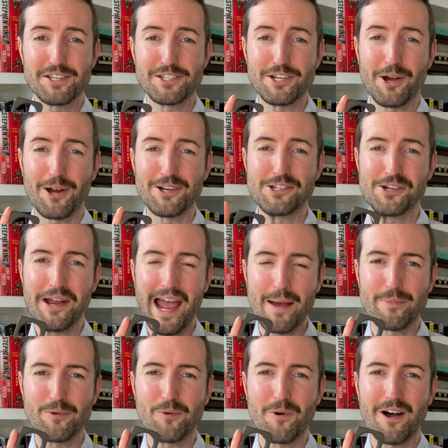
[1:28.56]
to charge your
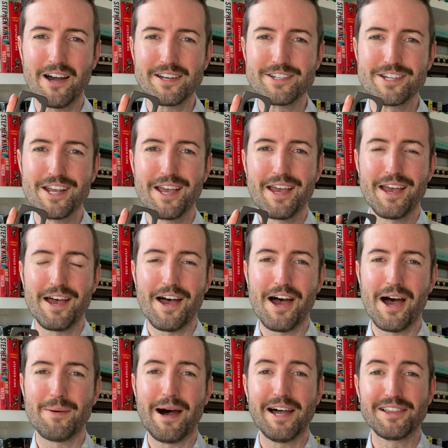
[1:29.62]
Apple Watch.
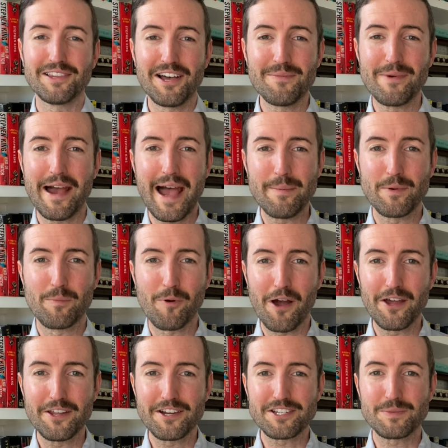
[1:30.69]
Um, I love my Apple
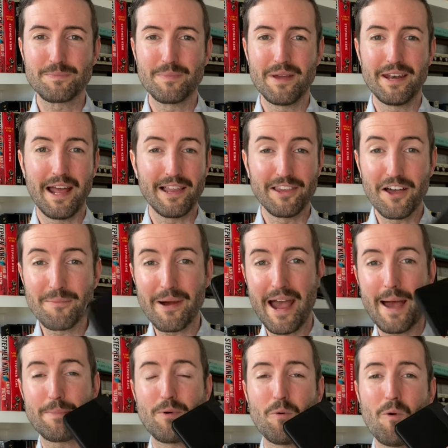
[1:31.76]
products and I love my
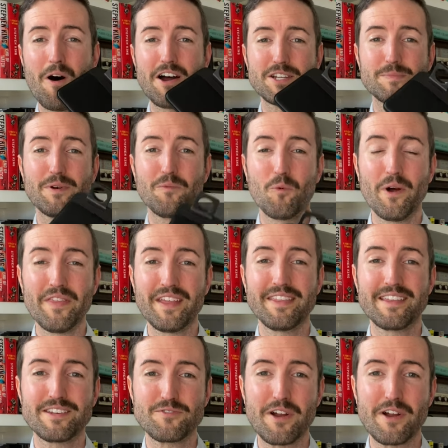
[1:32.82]
Apple Watch, but one thing that